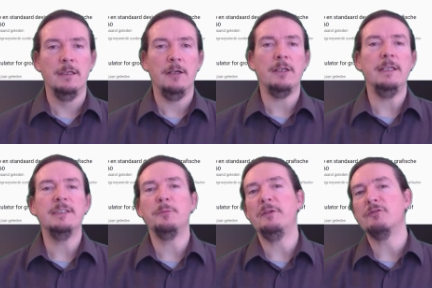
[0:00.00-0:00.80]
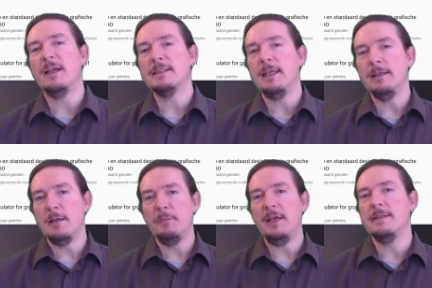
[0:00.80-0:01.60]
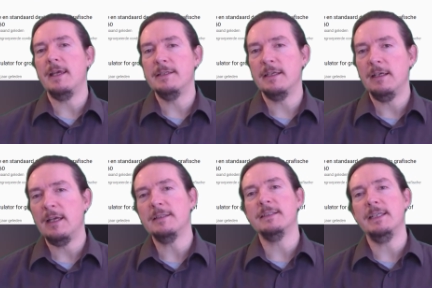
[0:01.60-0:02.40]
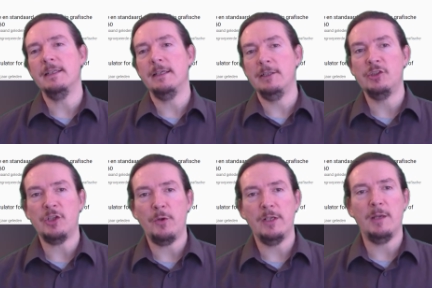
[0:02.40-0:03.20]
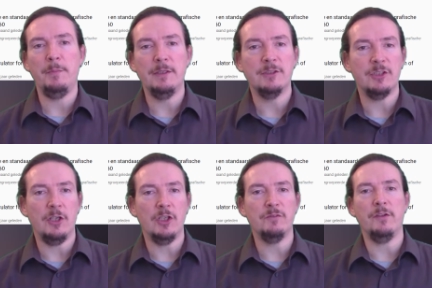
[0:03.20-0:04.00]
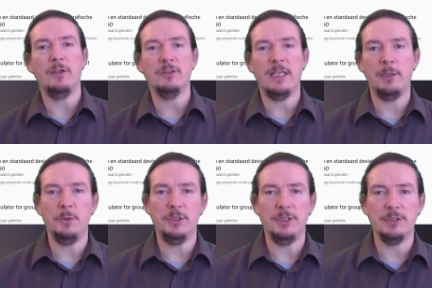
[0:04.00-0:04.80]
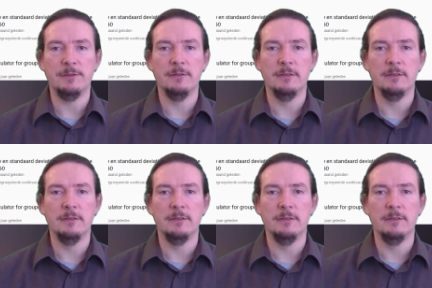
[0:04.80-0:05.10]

Okay, so we've translated our metadata and seen that it's showing up in search for those languages.